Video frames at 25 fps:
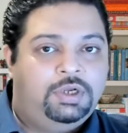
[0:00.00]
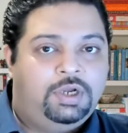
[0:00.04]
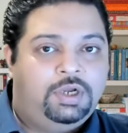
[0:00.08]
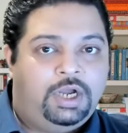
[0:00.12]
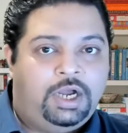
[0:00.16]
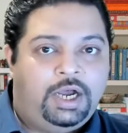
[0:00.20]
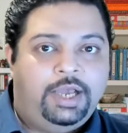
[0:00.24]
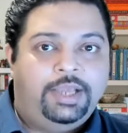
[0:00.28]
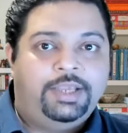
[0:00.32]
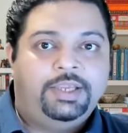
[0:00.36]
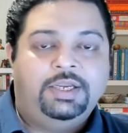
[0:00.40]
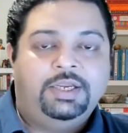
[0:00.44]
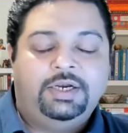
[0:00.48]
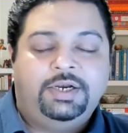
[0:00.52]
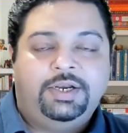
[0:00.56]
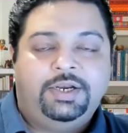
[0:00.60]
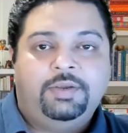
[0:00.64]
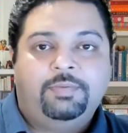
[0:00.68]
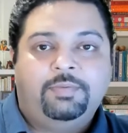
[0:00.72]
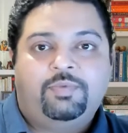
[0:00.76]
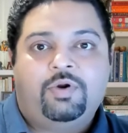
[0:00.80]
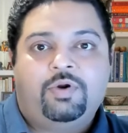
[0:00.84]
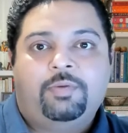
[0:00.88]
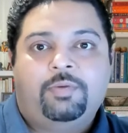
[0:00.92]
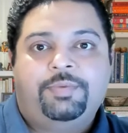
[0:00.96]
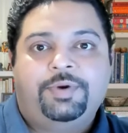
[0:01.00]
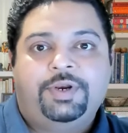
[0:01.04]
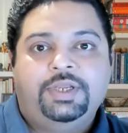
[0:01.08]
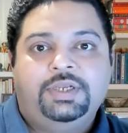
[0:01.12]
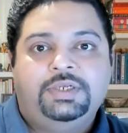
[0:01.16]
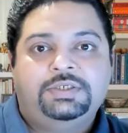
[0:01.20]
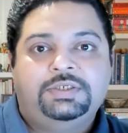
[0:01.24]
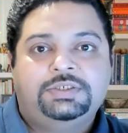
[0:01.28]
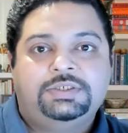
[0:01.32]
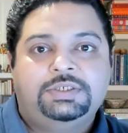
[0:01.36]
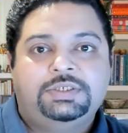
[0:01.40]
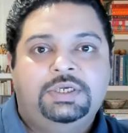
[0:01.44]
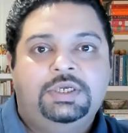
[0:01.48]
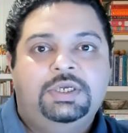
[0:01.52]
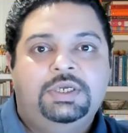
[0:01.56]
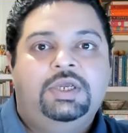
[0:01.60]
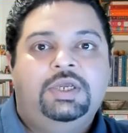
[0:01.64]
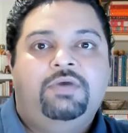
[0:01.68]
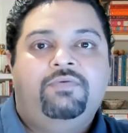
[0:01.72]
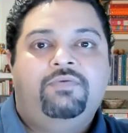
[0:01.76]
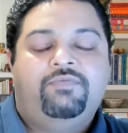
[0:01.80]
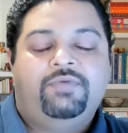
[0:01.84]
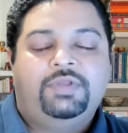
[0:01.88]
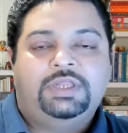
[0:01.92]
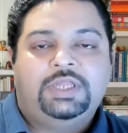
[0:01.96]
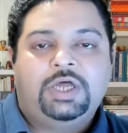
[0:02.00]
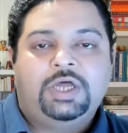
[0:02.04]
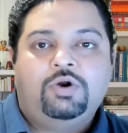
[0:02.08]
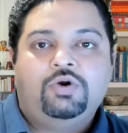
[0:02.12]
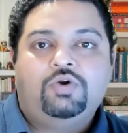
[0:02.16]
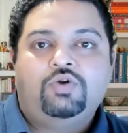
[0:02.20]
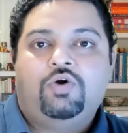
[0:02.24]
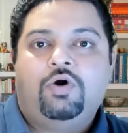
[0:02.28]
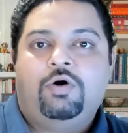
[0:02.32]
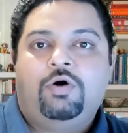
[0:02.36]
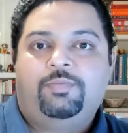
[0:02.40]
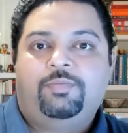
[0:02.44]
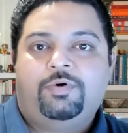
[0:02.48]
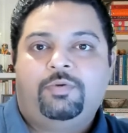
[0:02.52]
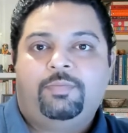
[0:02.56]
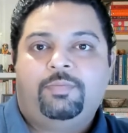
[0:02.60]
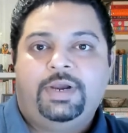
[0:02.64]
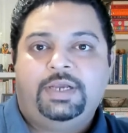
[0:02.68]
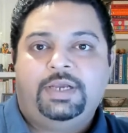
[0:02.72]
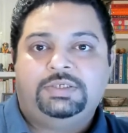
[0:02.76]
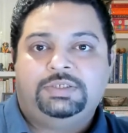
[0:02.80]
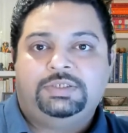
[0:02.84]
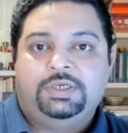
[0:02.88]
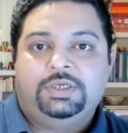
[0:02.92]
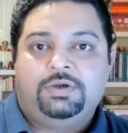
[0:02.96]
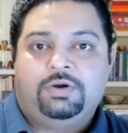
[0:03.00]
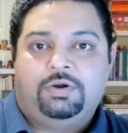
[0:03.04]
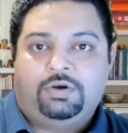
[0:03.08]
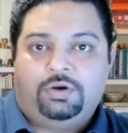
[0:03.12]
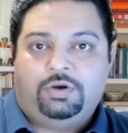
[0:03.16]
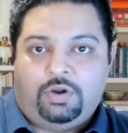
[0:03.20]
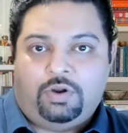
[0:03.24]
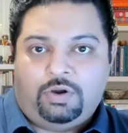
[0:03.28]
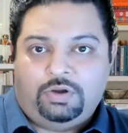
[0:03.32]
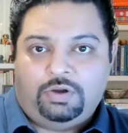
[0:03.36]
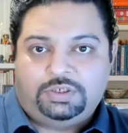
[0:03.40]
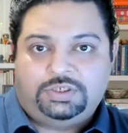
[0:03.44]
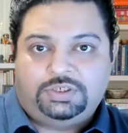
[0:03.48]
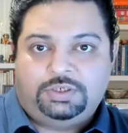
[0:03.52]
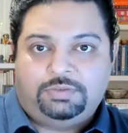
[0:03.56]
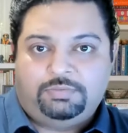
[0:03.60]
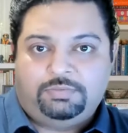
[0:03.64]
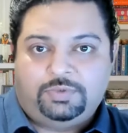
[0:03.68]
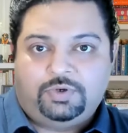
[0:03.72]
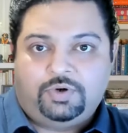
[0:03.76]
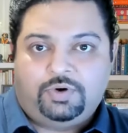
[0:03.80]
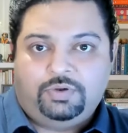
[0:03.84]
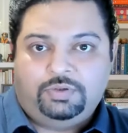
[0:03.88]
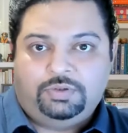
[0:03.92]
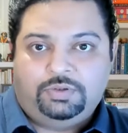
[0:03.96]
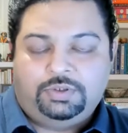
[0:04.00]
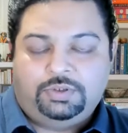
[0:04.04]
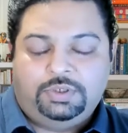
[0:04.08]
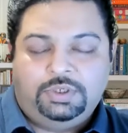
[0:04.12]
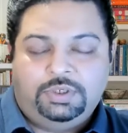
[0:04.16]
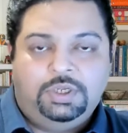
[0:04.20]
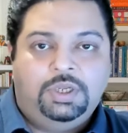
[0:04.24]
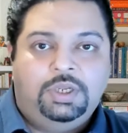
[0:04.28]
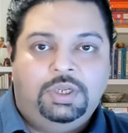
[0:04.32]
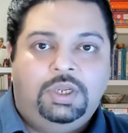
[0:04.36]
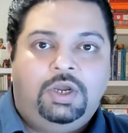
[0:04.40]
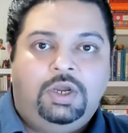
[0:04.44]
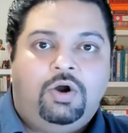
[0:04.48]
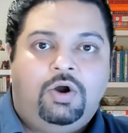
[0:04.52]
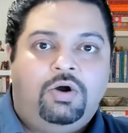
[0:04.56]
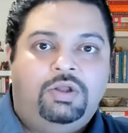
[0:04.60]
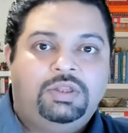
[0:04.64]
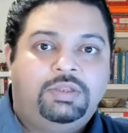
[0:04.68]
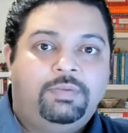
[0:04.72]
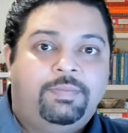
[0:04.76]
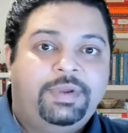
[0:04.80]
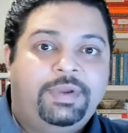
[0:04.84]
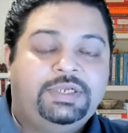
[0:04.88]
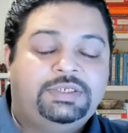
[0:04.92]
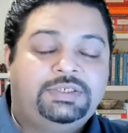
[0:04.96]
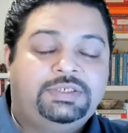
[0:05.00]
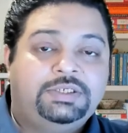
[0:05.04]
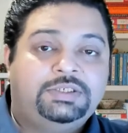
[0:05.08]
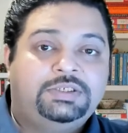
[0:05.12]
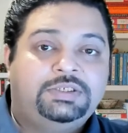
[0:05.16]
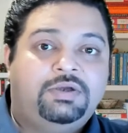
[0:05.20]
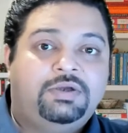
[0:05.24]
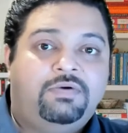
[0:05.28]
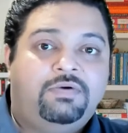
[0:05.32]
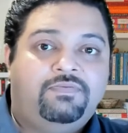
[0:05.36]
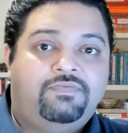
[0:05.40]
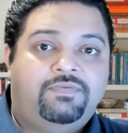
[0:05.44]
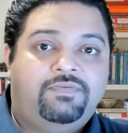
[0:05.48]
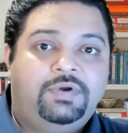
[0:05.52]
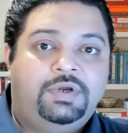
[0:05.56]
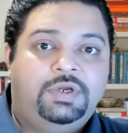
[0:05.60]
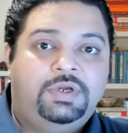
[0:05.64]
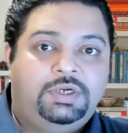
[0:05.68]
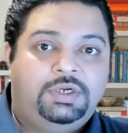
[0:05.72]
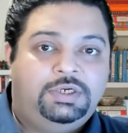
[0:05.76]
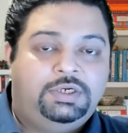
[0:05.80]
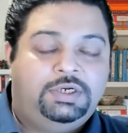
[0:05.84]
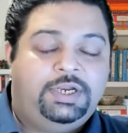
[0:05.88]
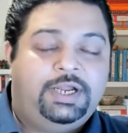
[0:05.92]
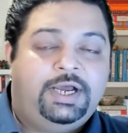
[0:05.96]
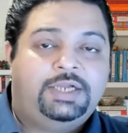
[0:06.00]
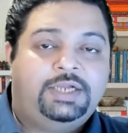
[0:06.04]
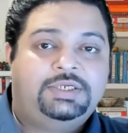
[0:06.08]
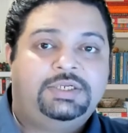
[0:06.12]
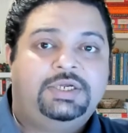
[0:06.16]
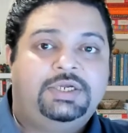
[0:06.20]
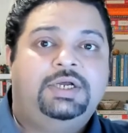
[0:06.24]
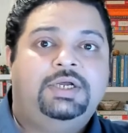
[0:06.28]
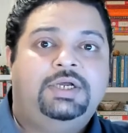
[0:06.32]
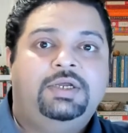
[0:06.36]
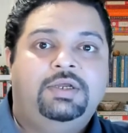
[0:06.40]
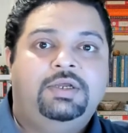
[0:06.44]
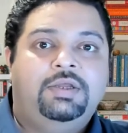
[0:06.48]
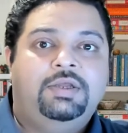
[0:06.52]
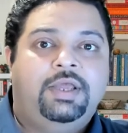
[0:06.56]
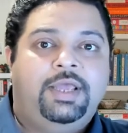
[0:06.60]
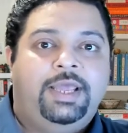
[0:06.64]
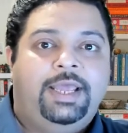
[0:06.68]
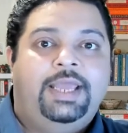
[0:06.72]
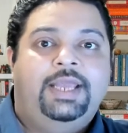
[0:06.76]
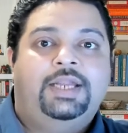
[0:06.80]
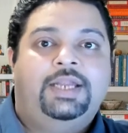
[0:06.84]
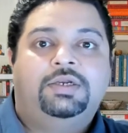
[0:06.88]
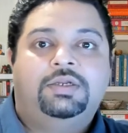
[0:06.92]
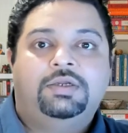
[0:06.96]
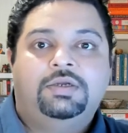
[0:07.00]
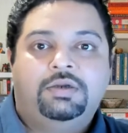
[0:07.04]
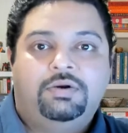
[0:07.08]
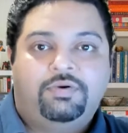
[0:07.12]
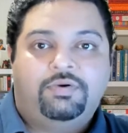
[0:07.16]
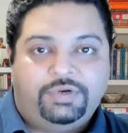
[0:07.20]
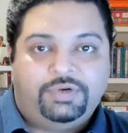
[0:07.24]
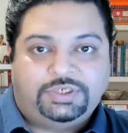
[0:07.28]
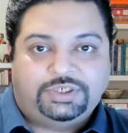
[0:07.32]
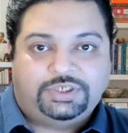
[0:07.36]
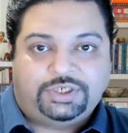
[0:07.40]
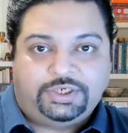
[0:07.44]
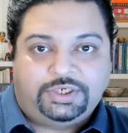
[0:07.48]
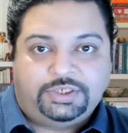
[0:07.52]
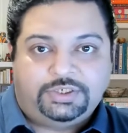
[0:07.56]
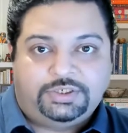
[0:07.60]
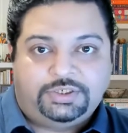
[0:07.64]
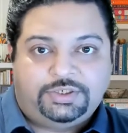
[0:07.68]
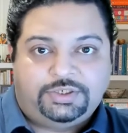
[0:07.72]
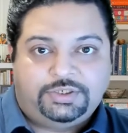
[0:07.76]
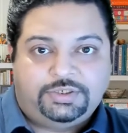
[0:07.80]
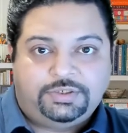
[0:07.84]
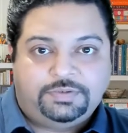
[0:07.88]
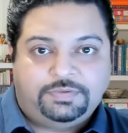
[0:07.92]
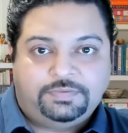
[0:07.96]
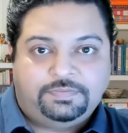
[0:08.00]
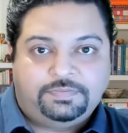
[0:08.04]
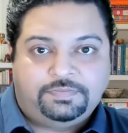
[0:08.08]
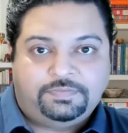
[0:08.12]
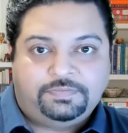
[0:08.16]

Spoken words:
high-yielding properties, without compromising on long-term growth on the basis of data and research.